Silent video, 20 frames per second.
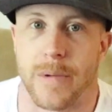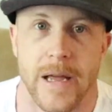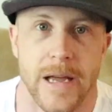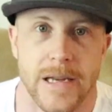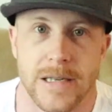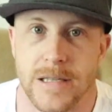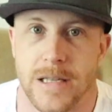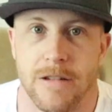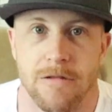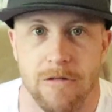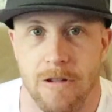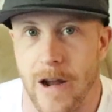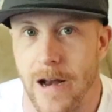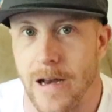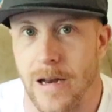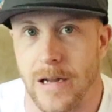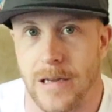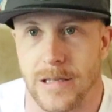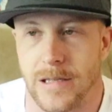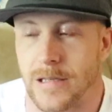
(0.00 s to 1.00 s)
nasty
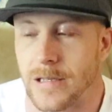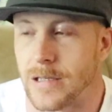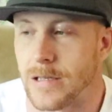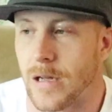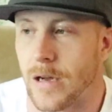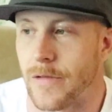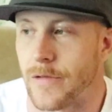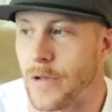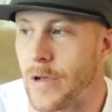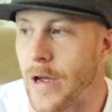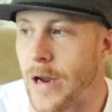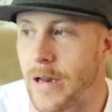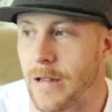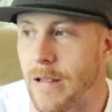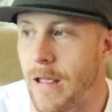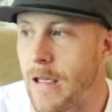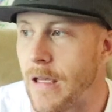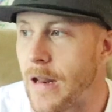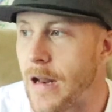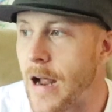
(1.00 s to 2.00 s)
redness and stuff. You got to
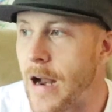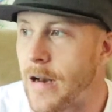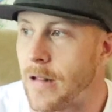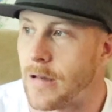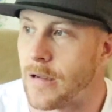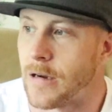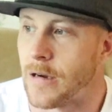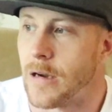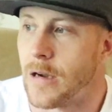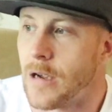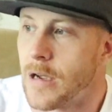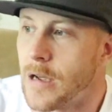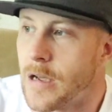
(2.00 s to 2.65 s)
take it out of there.